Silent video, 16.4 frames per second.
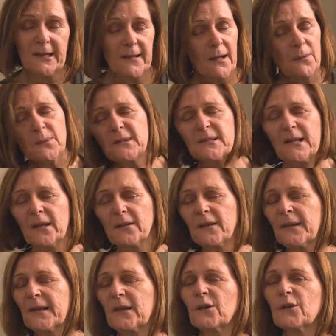That was the other
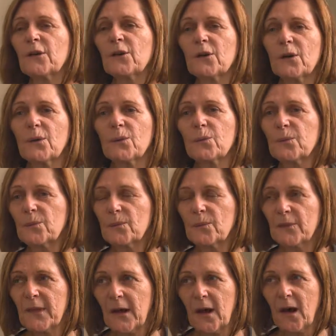thing.
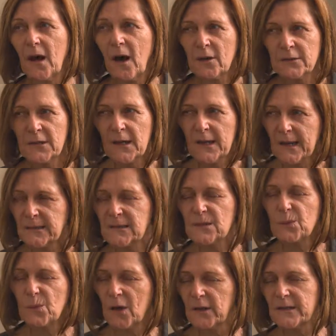The Oknalux
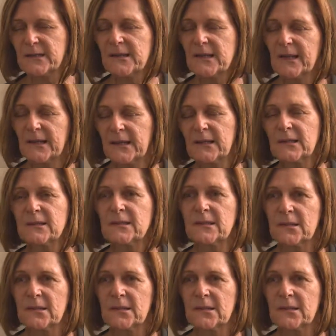warranty is